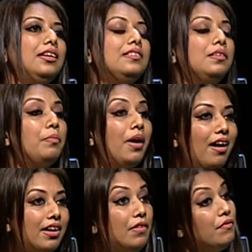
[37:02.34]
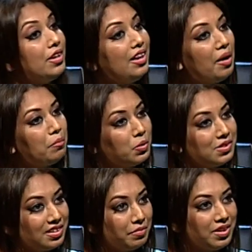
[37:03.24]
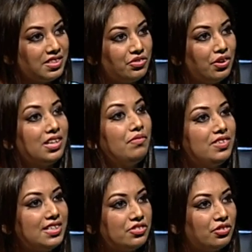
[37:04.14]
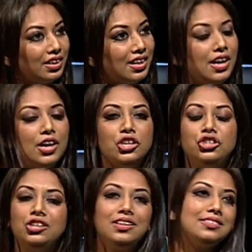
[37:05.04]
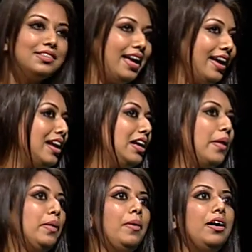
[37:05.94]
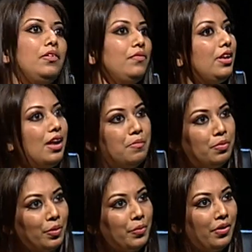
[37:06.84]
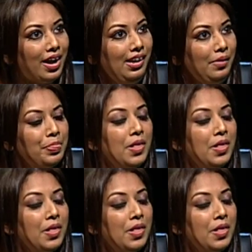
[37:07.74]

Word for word: is a part of Colombo's administrative district, just like any other part of Colombo, right?